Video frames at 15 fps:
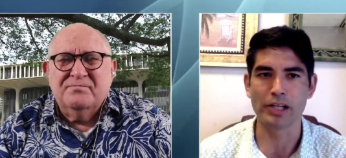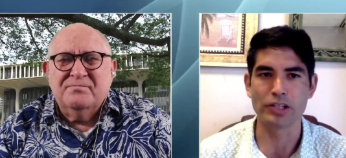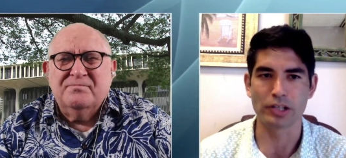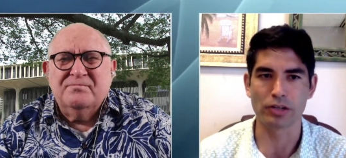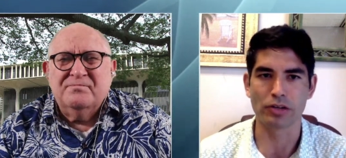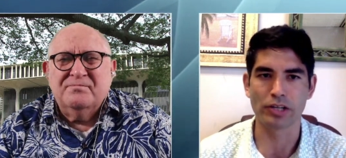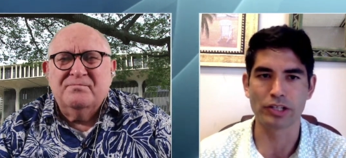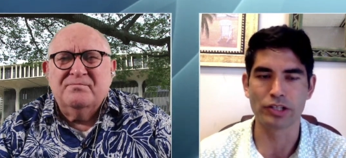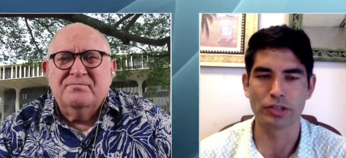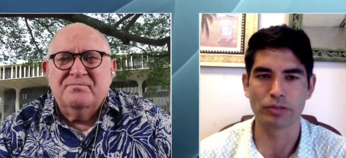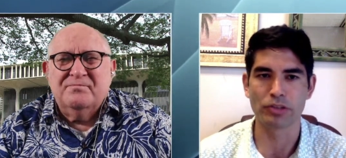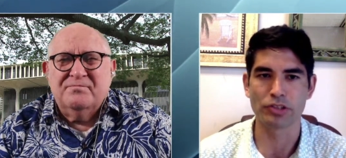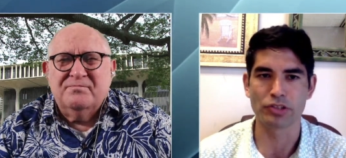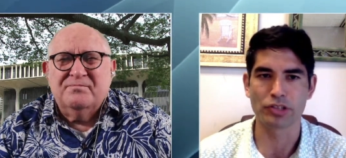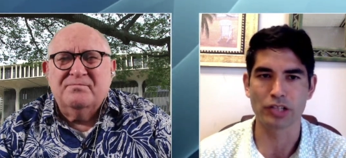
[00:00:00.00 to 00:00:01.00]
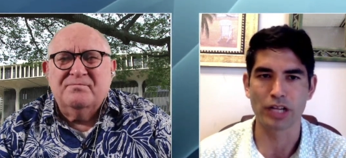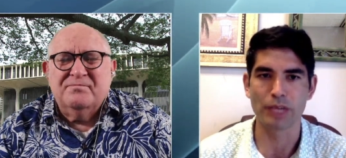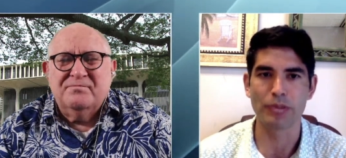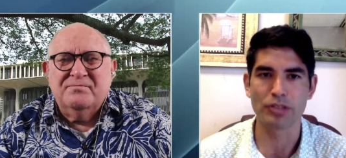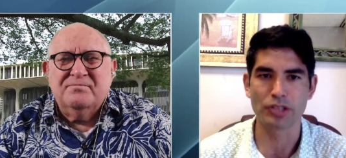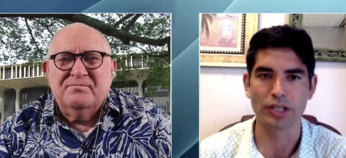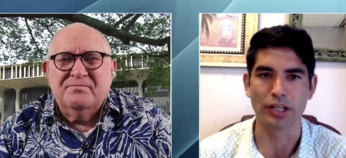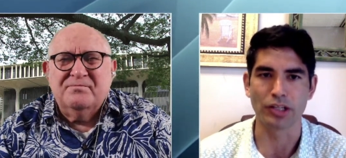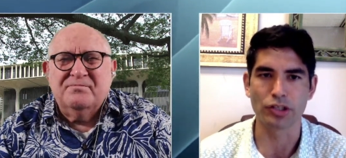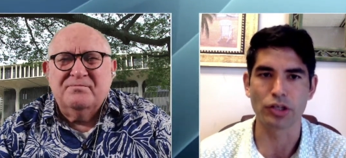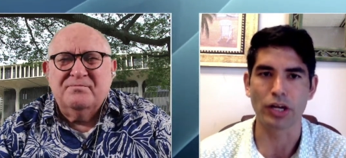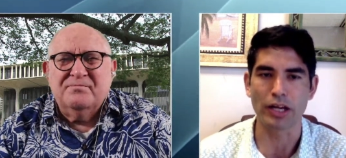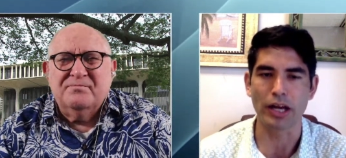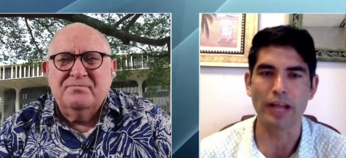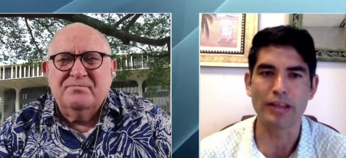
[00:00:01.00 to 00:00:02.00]
Speaker 1: of my generation, which is climate change.
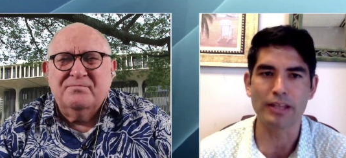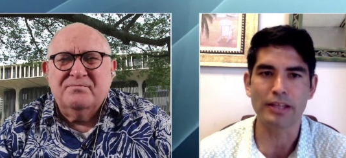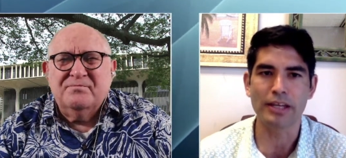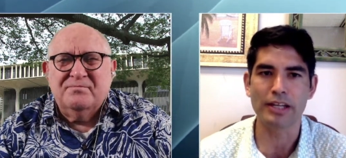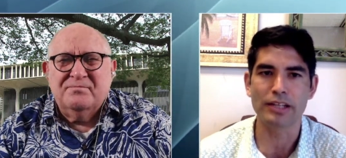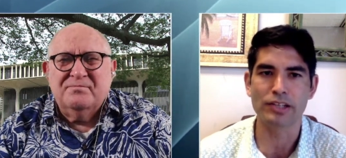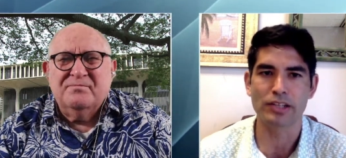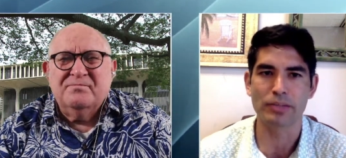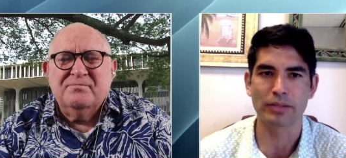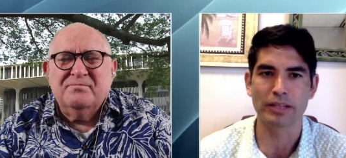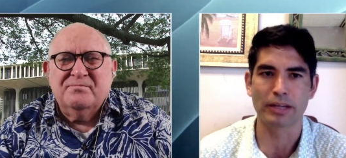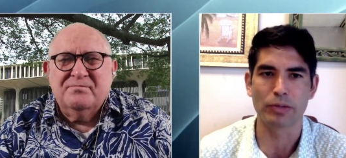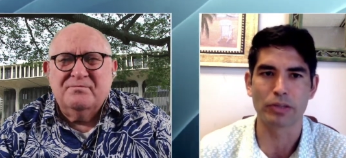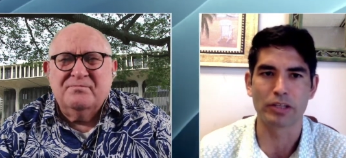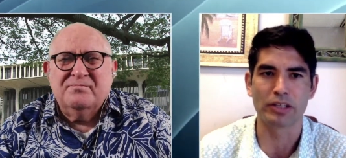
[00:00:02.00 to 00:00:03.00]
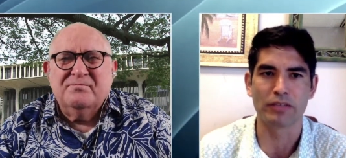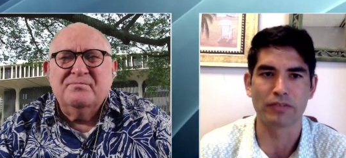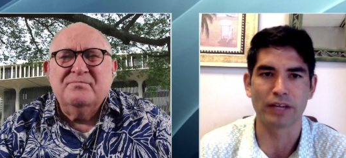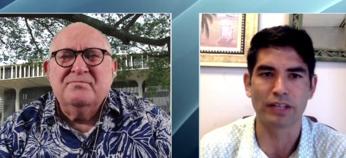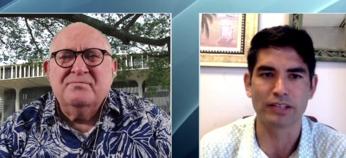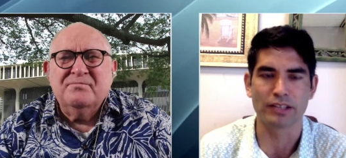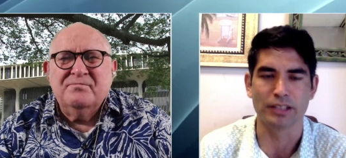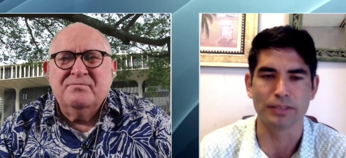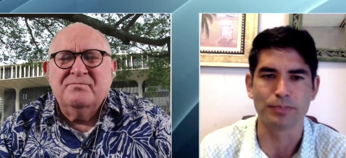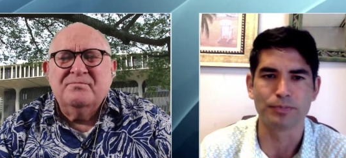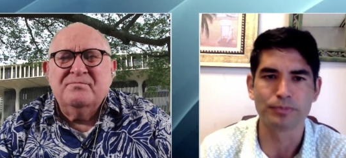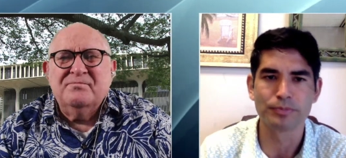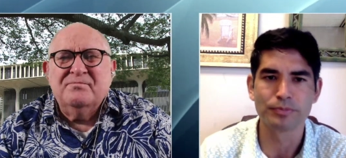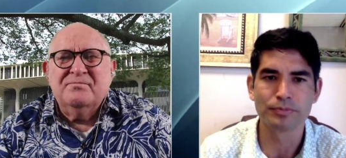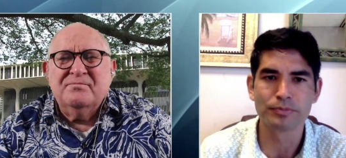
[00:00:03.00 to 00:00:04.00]
So I, I think that is something that we could invest in.
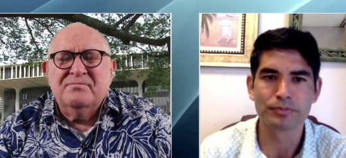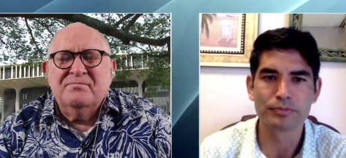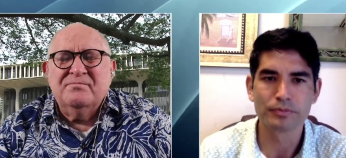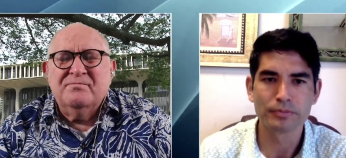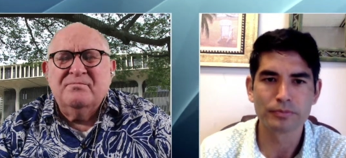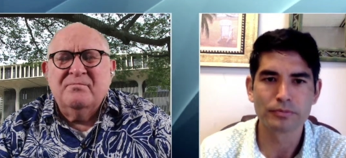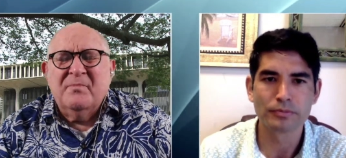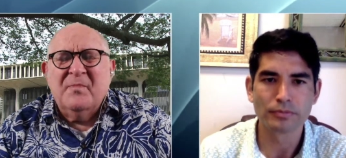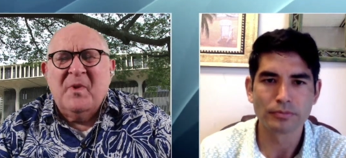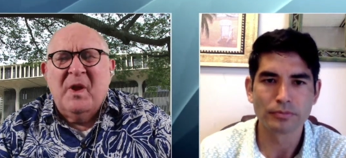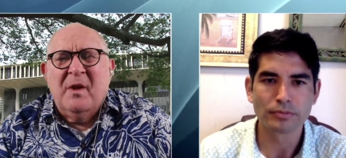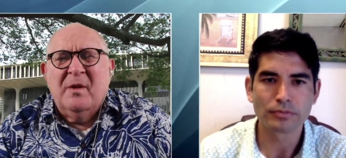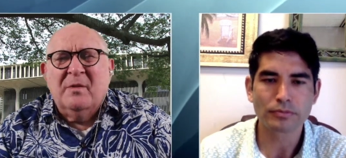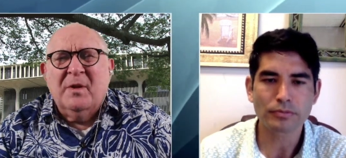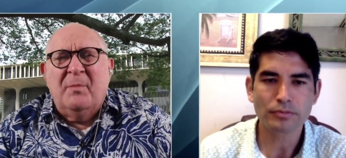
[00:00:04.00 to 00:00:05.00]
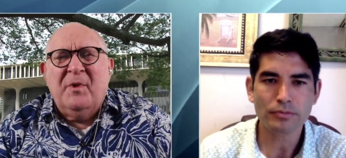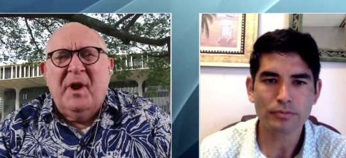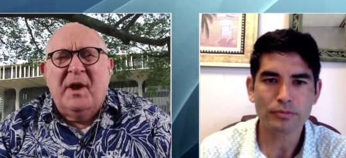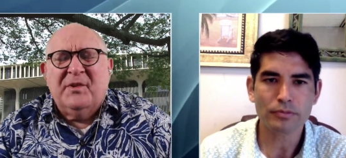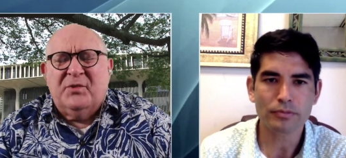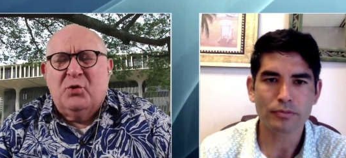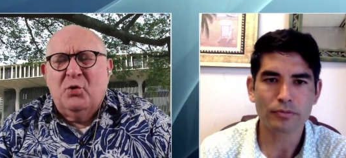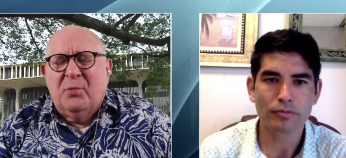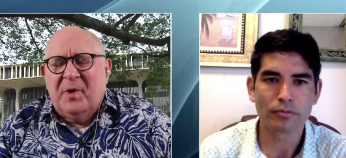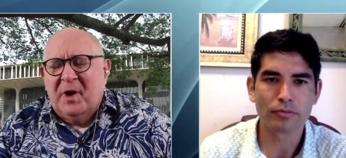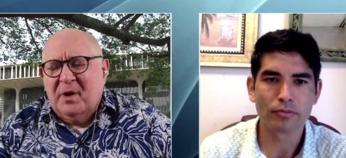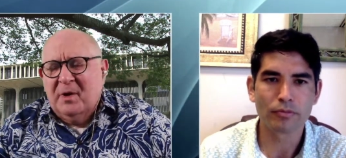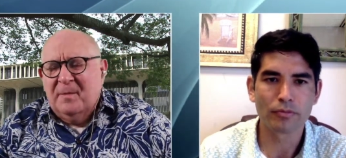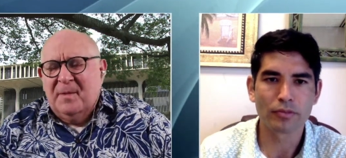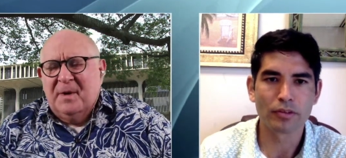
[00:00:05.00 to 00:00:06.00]
Let me ask you
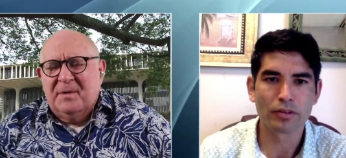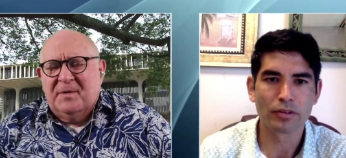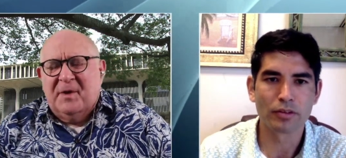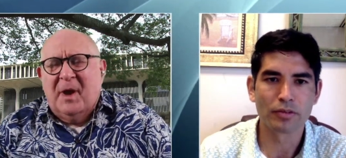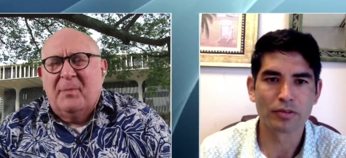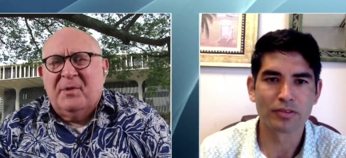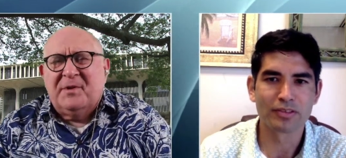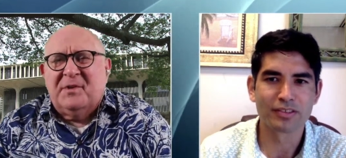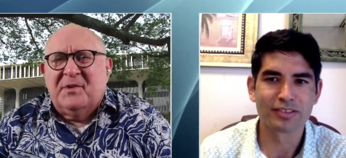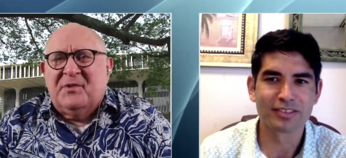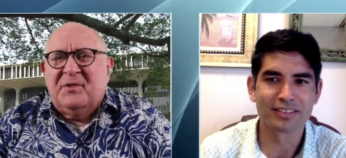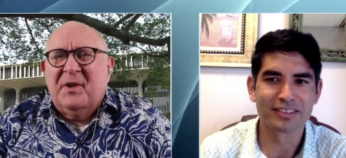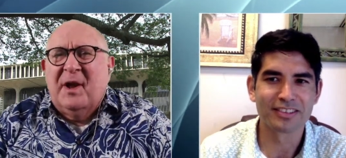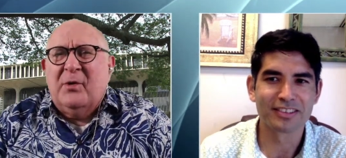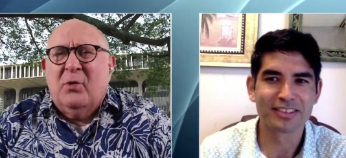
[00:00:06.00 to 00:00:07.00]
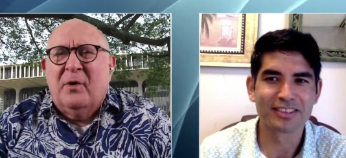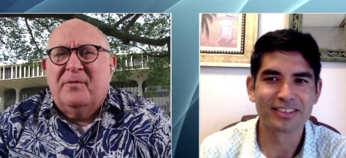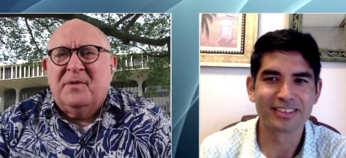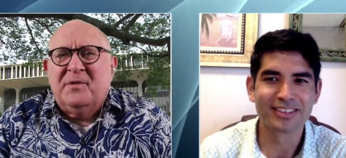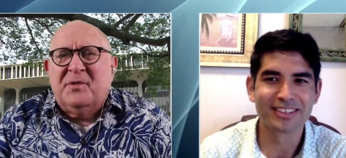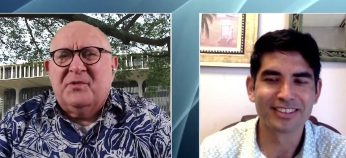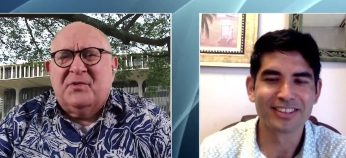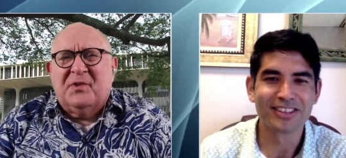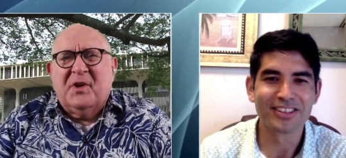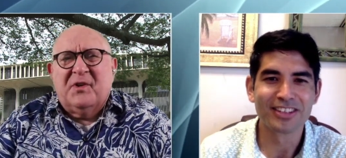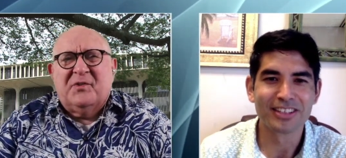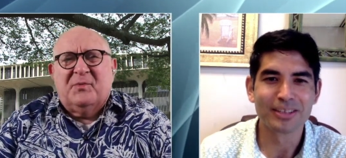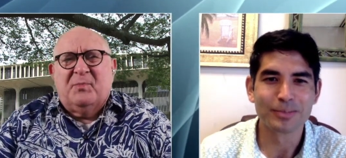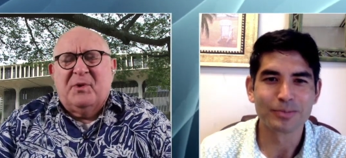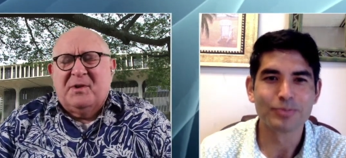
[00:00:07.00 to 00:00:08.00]
about
Speaker 2: a, a topic that's not often
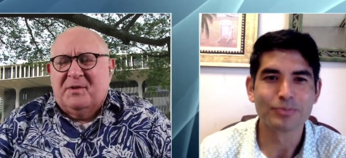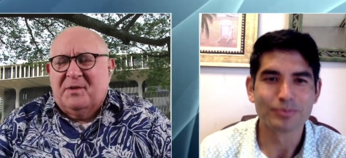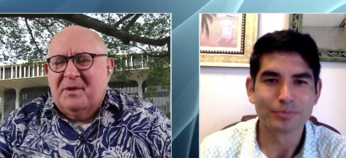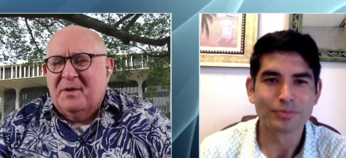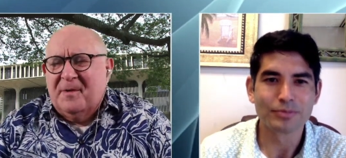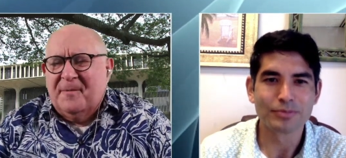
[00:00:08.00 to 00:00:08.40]
discussed, but